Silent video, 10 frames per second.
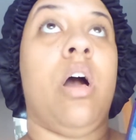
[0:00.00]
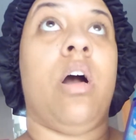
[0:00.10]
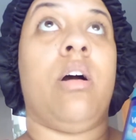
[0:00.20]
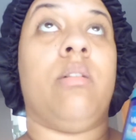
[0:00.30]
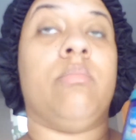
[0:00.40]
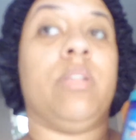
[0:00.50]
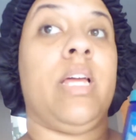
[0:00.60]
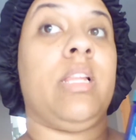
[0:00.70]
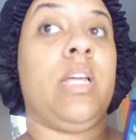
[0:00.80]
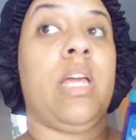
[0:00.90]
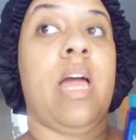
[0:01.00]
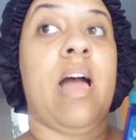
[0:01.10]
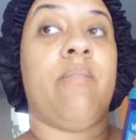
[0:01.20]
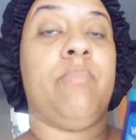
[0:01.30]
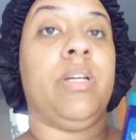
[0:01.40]
Lately,
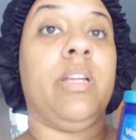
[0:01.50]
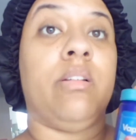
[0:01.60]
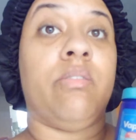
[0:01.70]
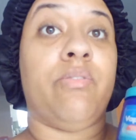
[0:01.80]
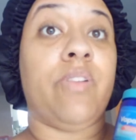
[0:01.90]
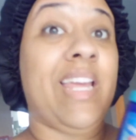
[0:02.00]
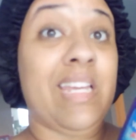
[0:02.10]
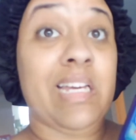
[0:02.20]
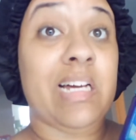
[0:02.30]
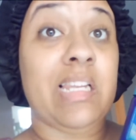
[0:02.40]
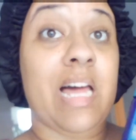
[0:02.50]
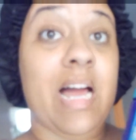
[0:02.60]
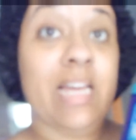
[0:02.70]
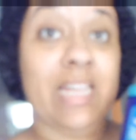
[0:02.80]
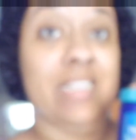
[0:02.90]
I've been flaking a
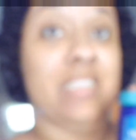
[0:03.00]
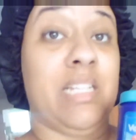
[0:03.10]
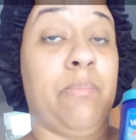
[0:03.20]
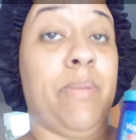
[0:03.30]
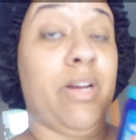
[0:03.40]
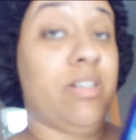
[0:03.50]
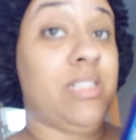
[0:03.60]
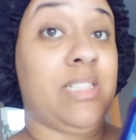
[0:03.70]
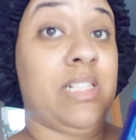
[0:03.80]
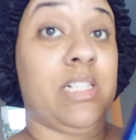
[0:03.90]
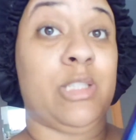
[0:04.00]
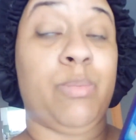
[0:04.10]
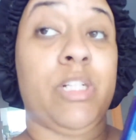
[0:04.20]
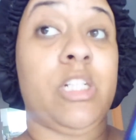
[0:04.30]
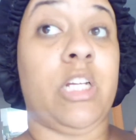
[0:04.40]
lot, and it's embarrassing,
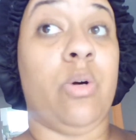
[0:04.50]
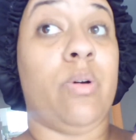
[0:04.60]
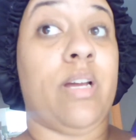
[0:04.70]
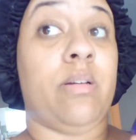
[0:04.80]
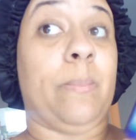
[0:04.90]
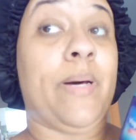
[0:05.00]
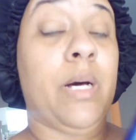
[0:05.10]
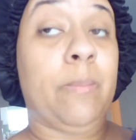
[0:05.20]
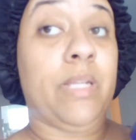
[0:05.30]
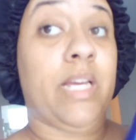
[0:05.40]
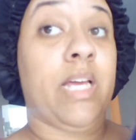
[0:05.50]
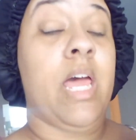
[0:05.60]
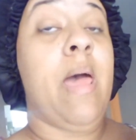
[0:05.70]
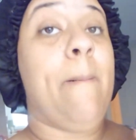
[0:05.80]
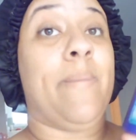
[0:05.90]
especially going out in public.
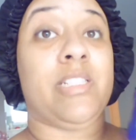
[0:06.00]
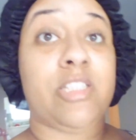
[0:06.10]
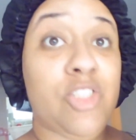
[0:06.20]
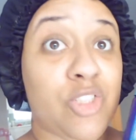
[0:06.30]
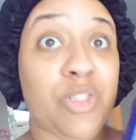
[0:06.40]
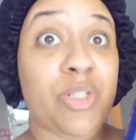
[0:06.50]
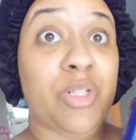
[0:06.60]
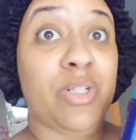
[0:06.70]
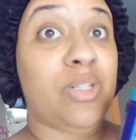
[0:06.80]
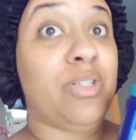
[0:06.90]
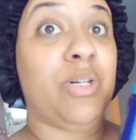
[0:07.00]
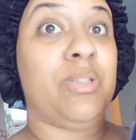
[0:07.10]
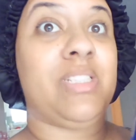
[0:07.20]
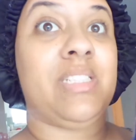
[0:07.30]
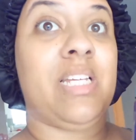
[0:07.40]
My sister
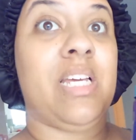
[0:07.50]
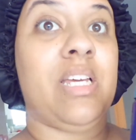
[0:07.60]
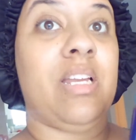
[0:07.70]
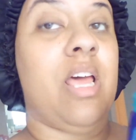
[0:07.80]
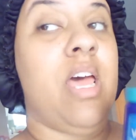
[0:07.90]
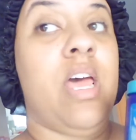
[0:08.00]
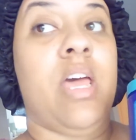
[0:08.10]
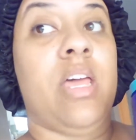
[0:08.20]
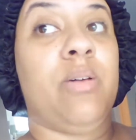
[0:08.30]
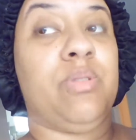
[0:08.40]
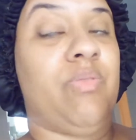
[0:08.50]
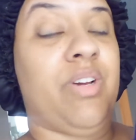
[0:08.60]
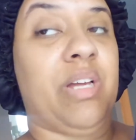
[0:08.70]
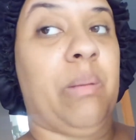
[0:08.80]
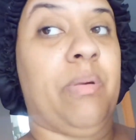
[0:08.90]
noticed it. It was
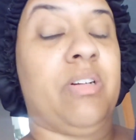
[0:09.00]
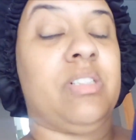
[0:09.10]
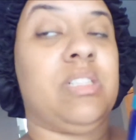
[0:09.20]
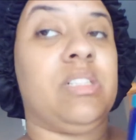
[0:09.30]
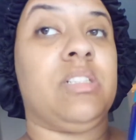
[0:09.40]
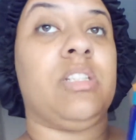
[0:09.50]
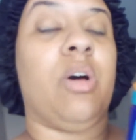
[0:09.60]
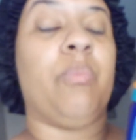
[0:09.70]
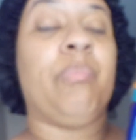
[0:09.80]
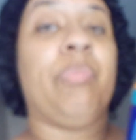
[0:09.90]
very embarrassing. So,